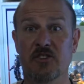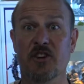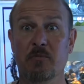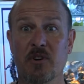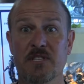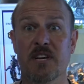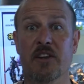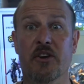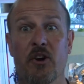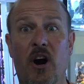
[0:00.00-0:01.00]
Don't mind
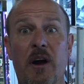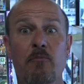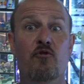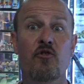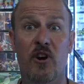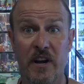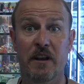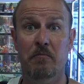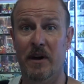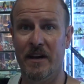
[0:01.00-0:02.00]
telling you, I am right
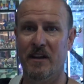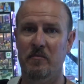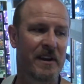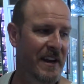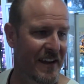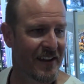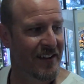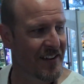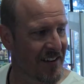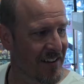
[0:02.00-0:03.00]
in my element here.
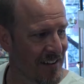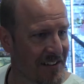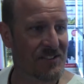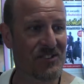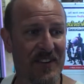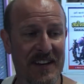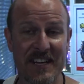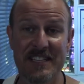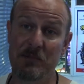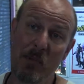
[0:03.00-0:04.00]
This is
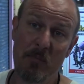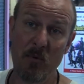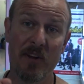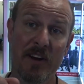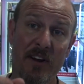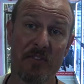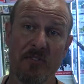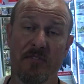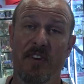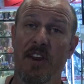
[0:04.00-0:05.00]
fantastic. Maybe one day I'll
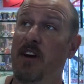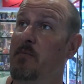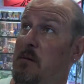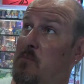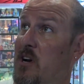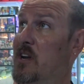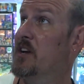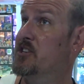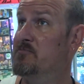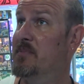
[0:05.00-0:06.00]
do a video about my
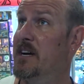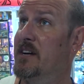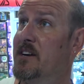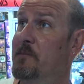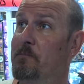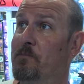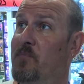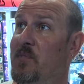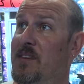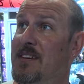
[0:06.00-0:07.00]
collection back home.
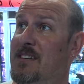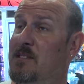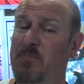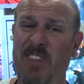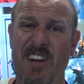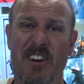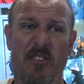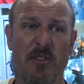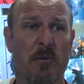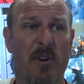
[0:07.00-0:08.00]
Then I
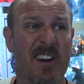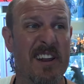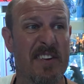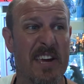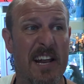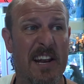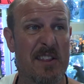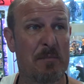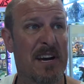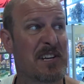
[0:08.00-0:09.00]
don't really want to let the cat out
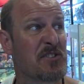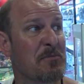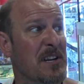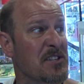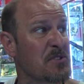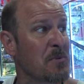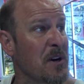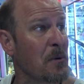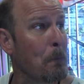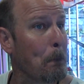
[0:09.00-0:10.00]
of the bag too much as well.